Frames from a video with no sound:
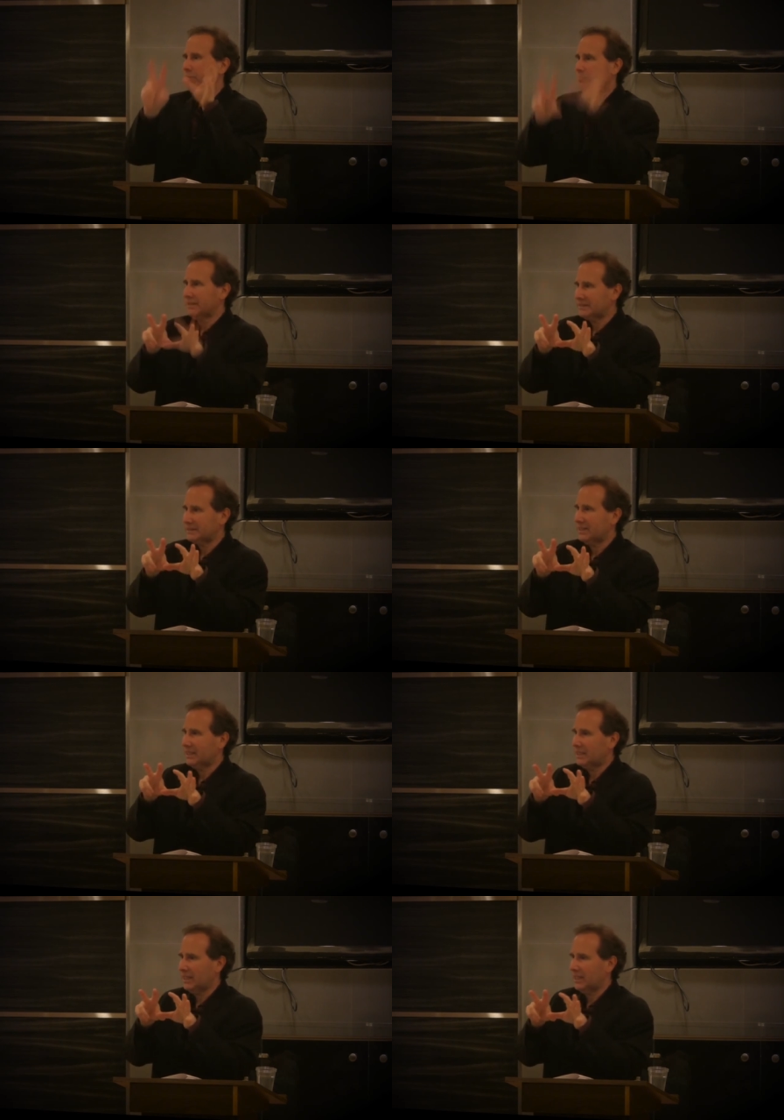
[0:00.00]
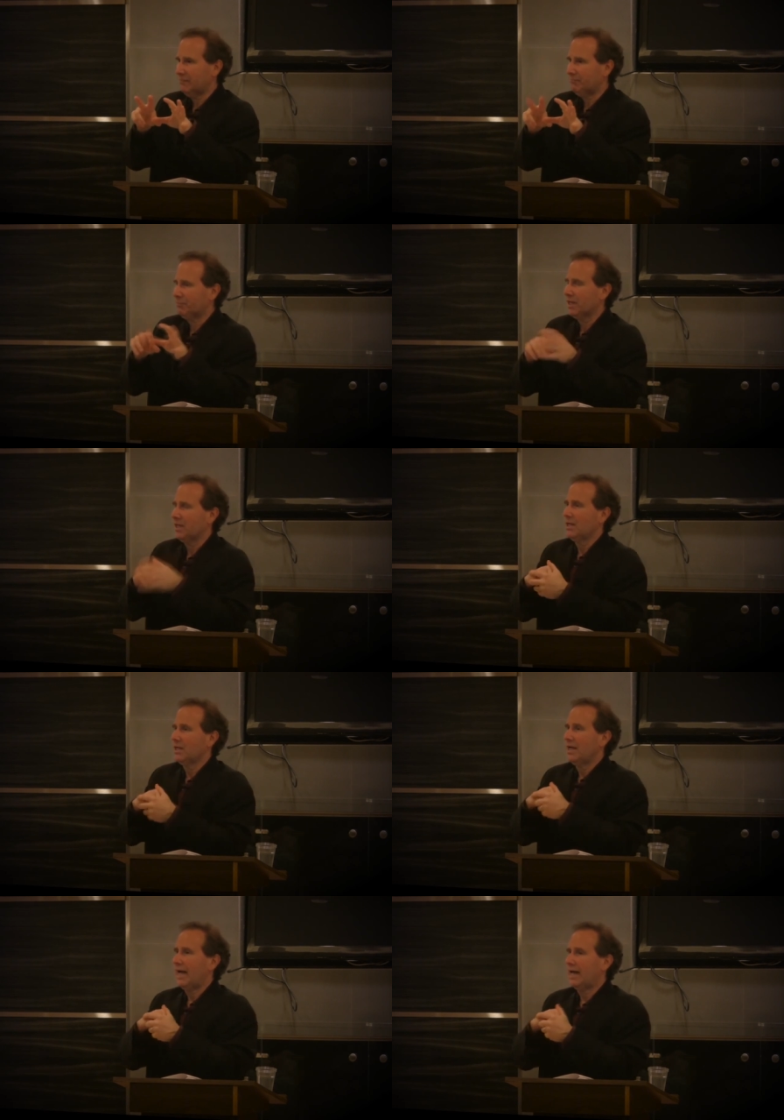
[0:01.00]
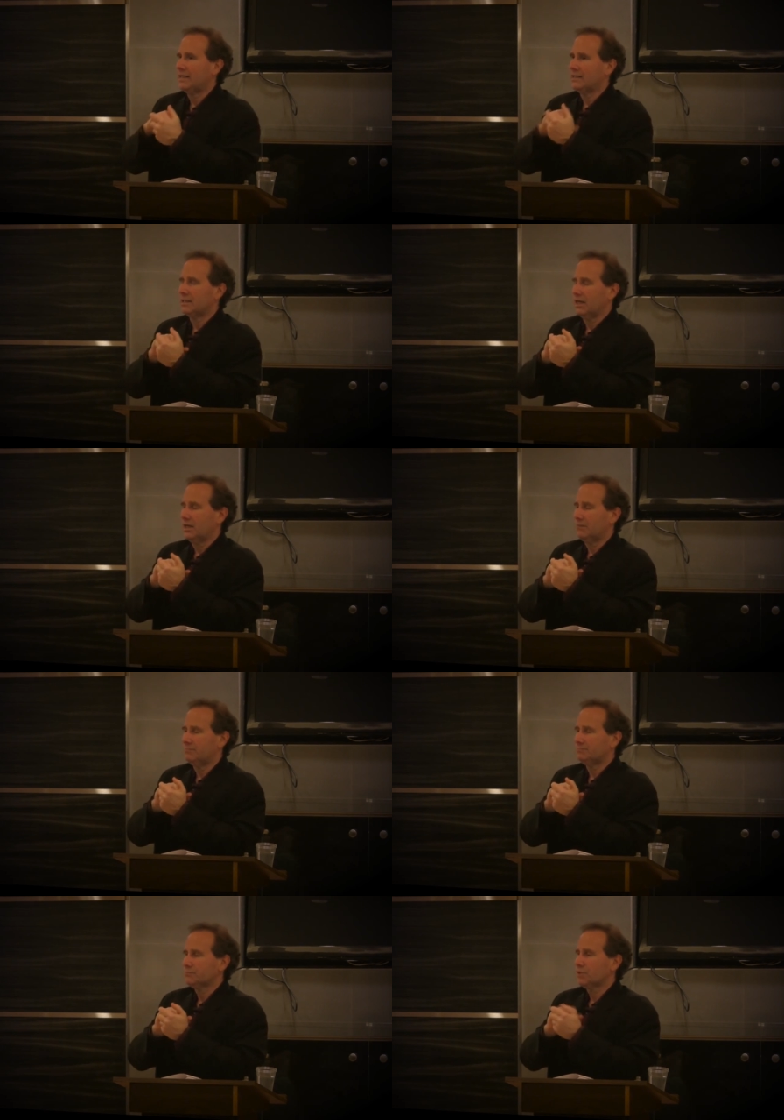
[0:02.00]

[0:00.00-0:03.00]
publicity claim. And um,